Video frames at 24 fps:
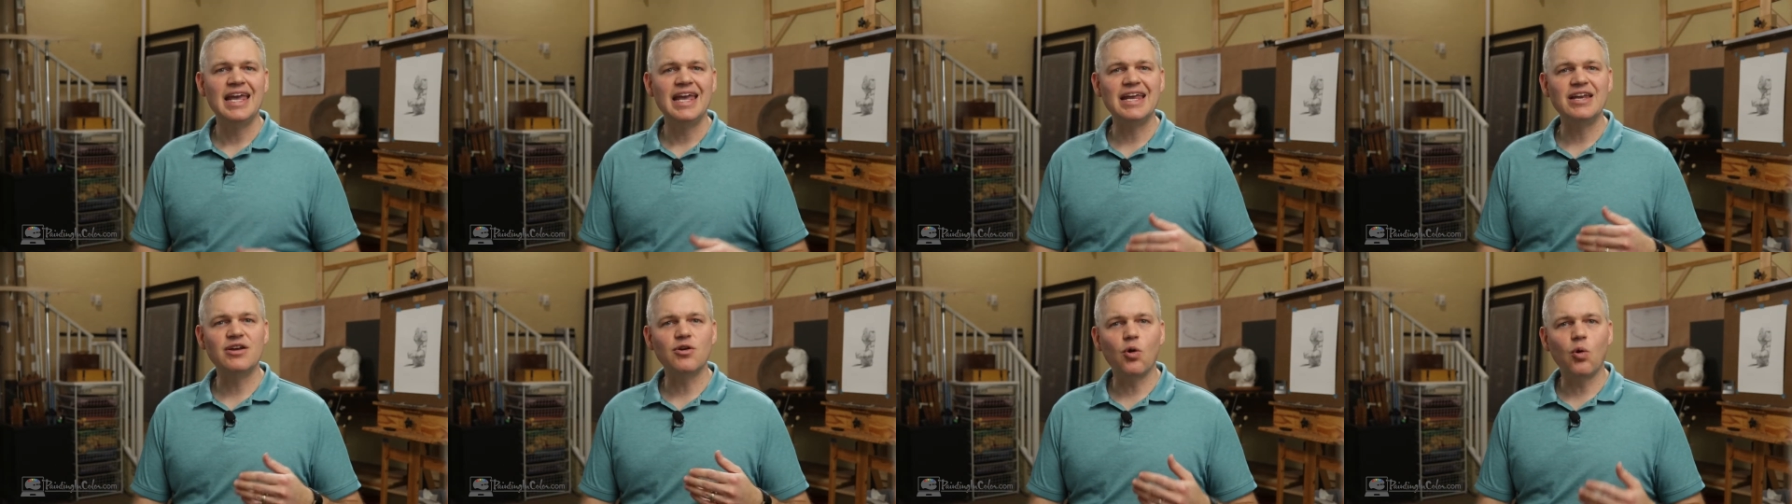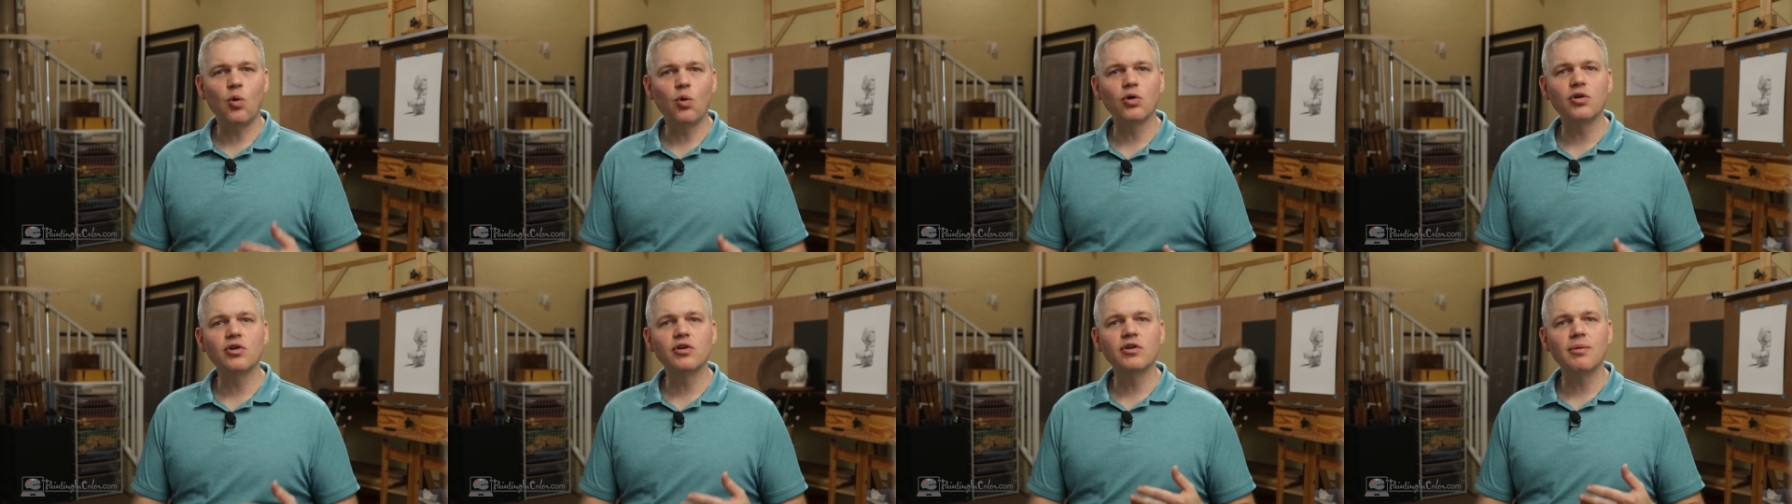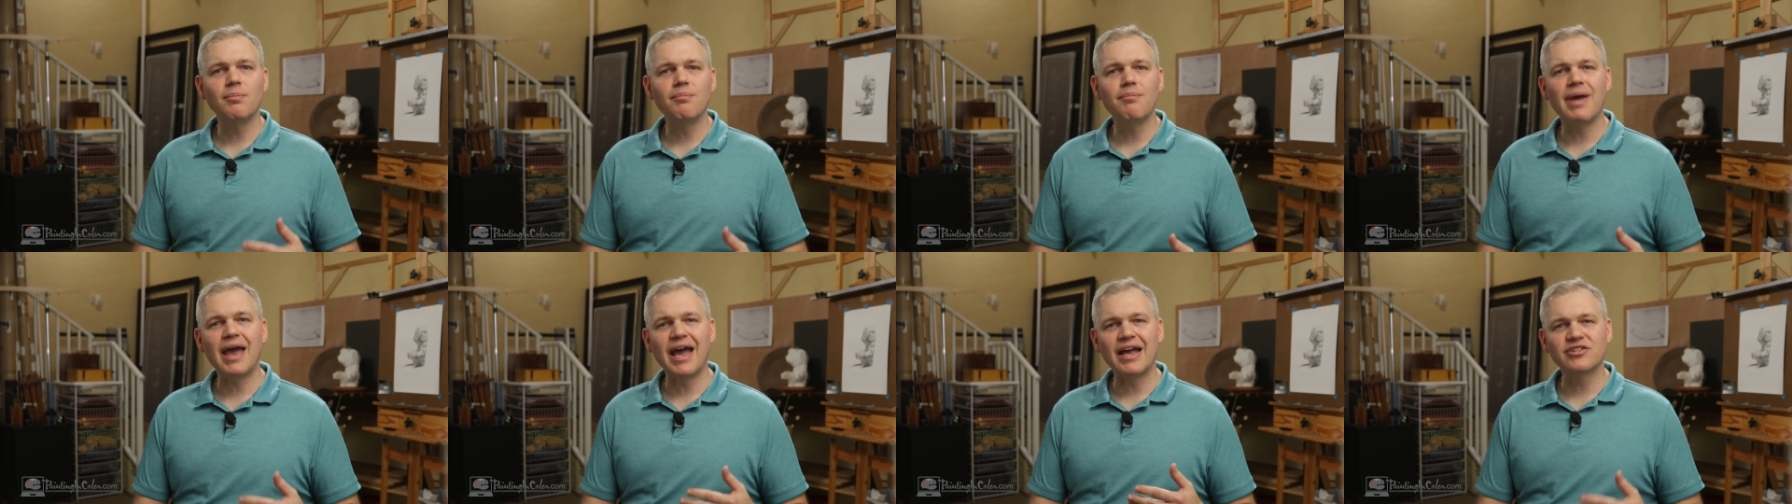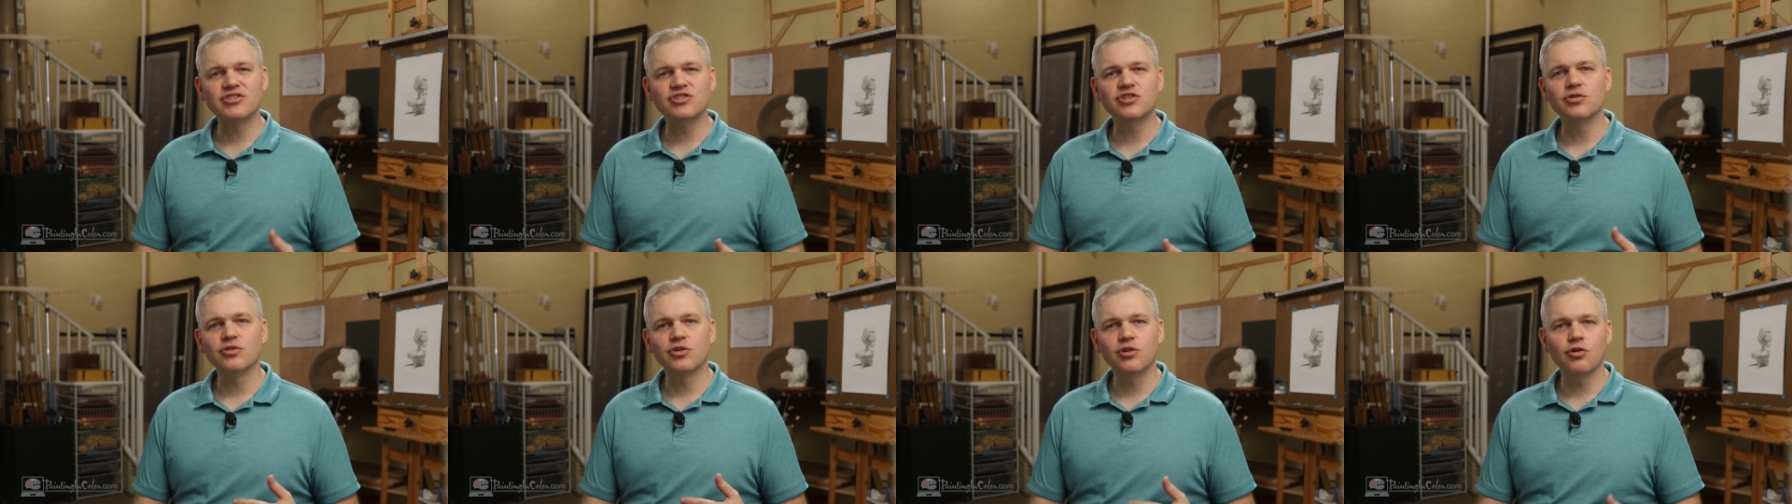In order to
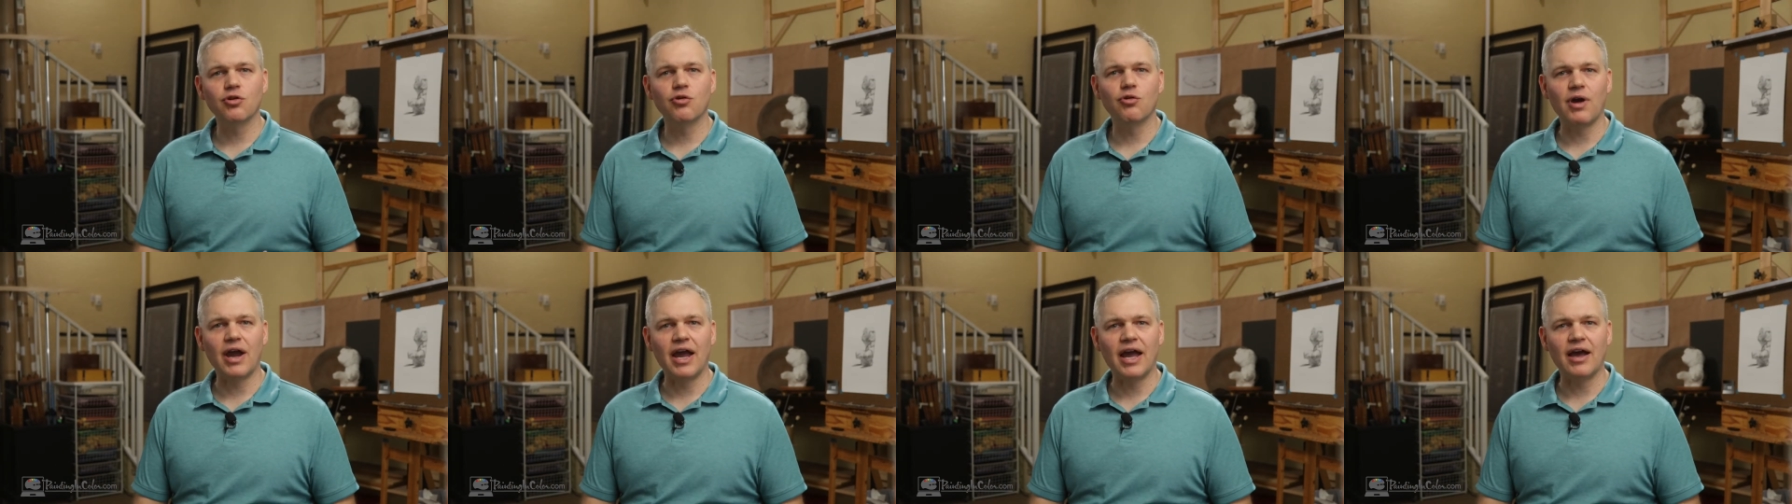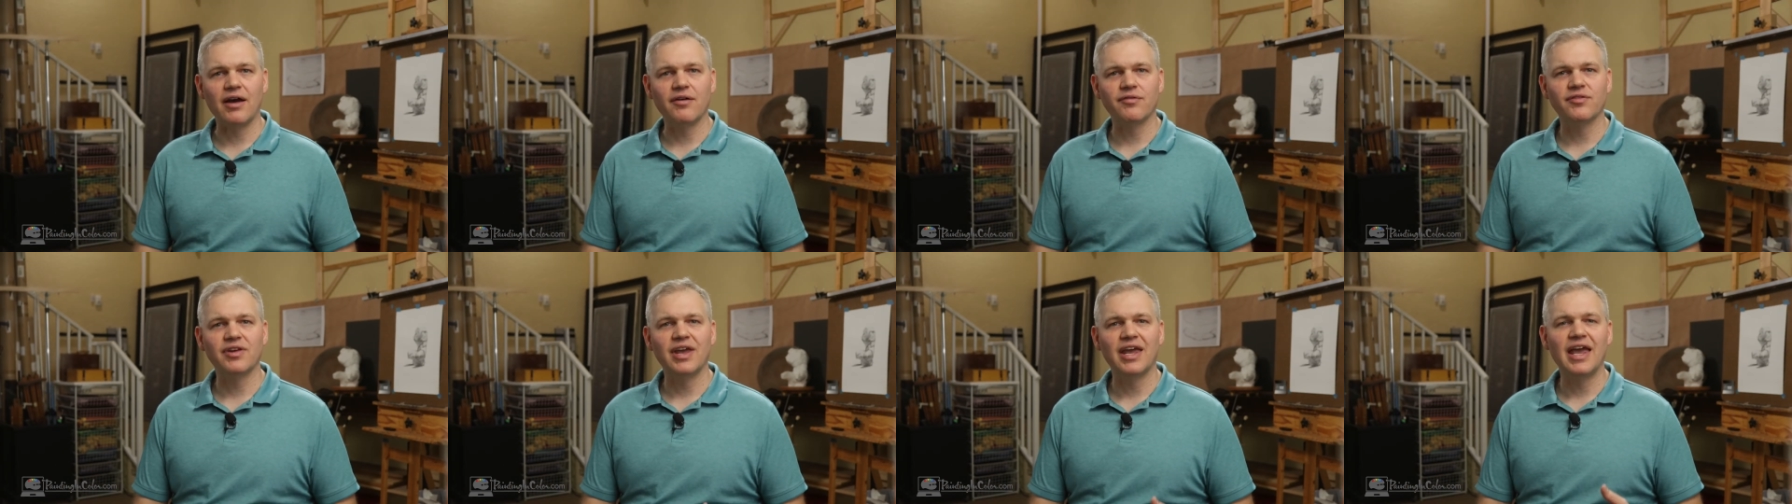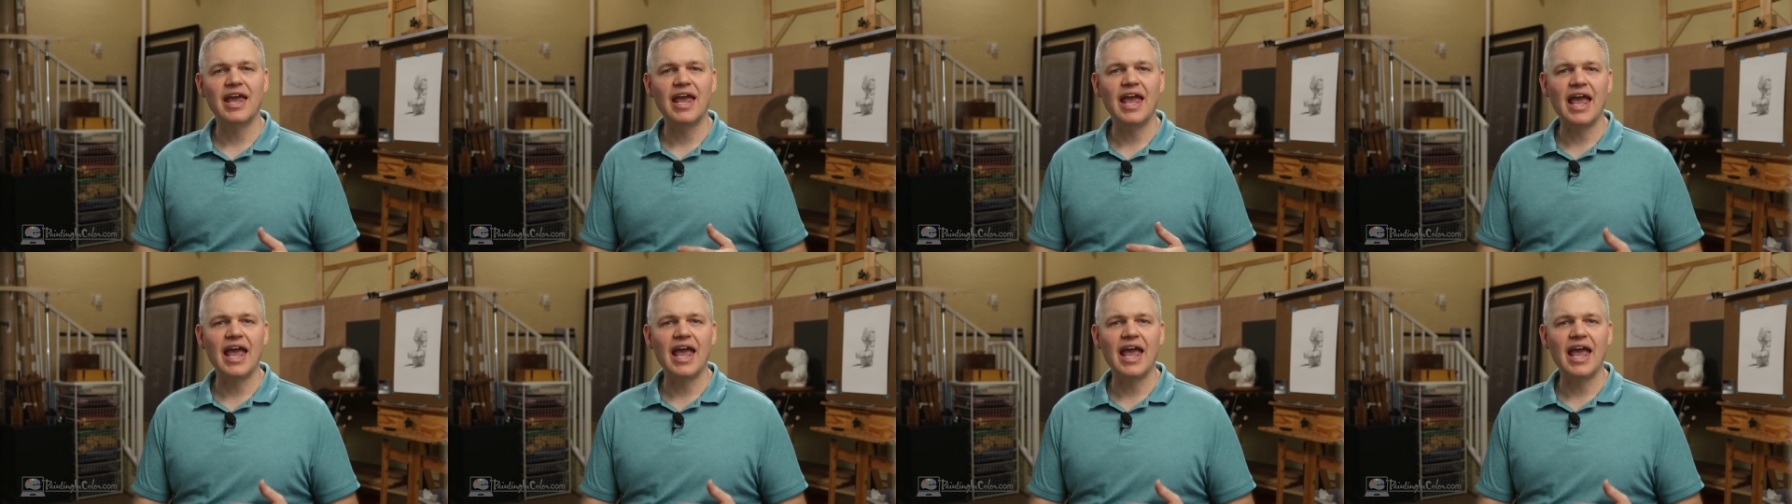master their craft,